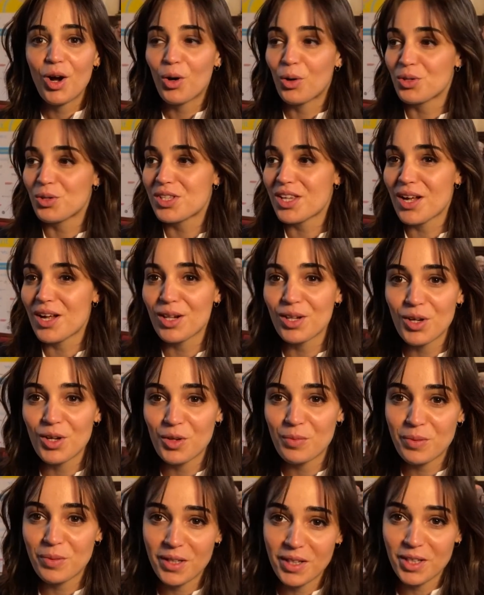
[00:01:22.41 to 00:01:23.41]
hotel
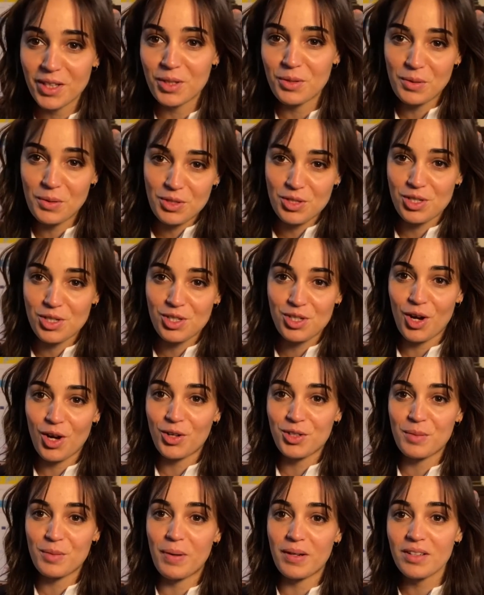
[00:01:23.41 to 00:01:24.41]
lobby we just
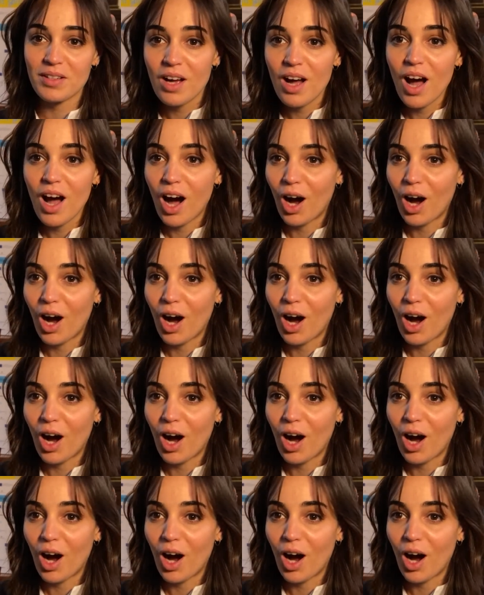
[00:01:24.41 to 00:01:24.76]
talked about